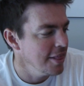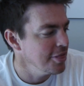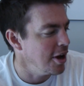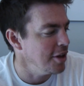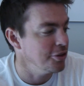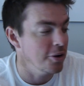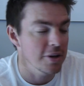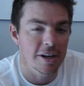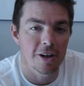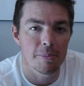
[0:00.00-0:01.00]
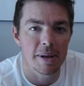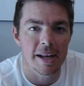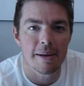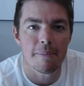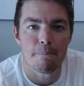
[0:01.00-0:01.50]
thought I'd throw you a little
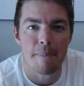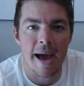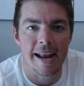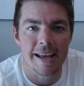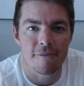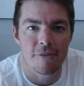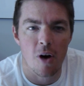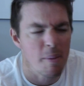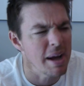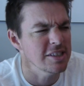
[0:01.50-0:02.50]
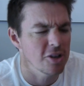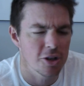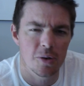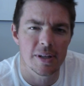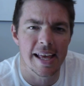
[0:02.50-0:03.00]
bit of Matt info. I might start
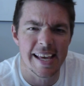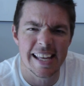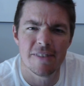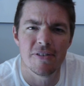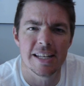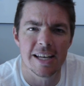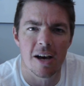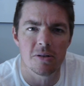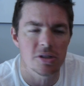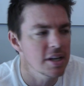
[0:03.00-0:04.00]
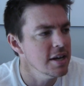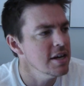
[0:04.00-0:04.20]
doing that end of videos.